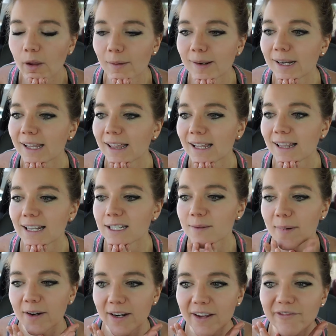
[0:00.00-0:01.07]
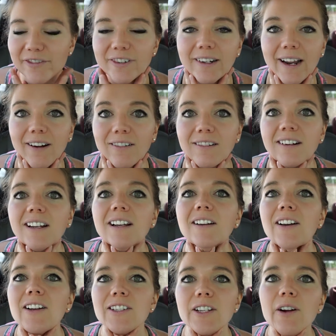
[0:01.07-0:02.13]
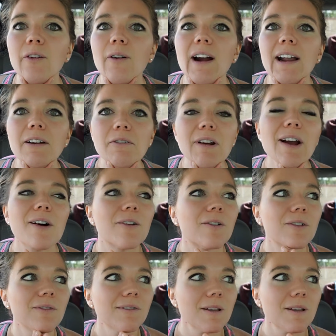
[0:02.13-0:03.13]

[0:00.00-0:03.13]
But I think that's about it for now. So I don't know.